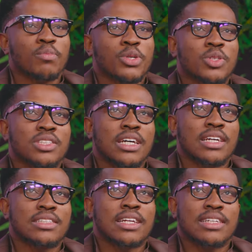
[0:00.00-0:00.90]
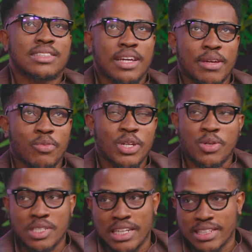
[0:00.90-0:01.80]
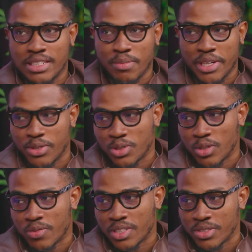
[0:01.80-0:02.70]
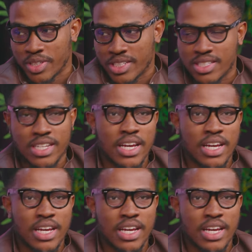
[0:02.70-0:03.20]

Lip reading: Because at that time, when I was learning the Microsoft and the rest,